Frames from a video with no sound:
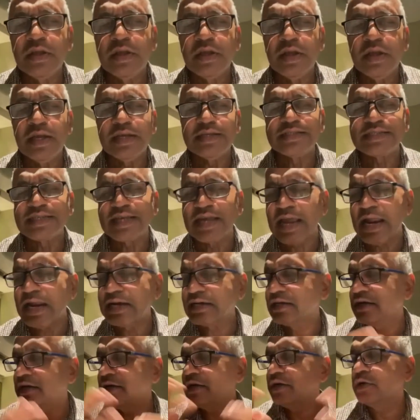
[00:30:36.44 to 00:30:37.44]
a
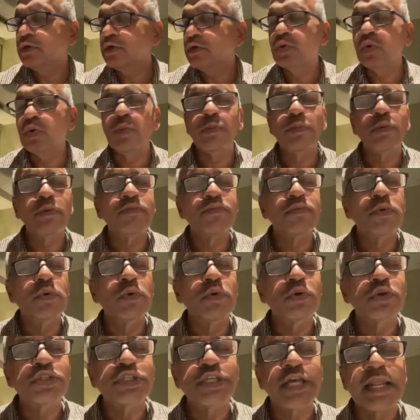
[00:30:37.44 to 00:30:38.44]
scattered group of
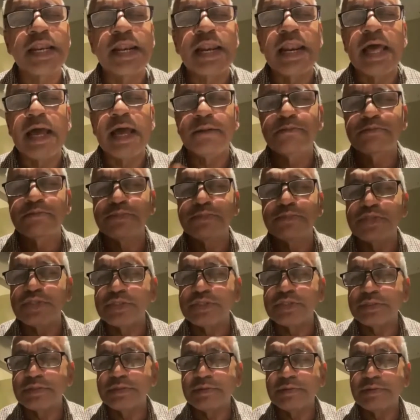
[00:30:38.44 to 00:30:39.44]
goats and lambs.